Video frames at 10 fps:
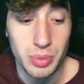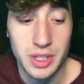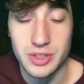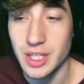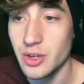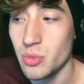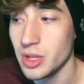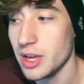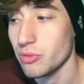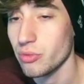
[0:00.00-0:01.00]
because they don't
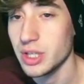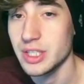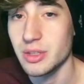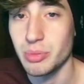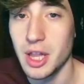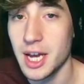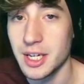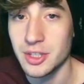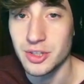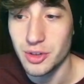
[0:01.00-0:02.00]
get
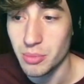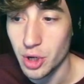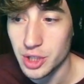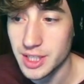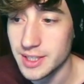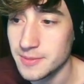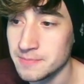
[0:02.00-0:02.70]
resupplied onto the market.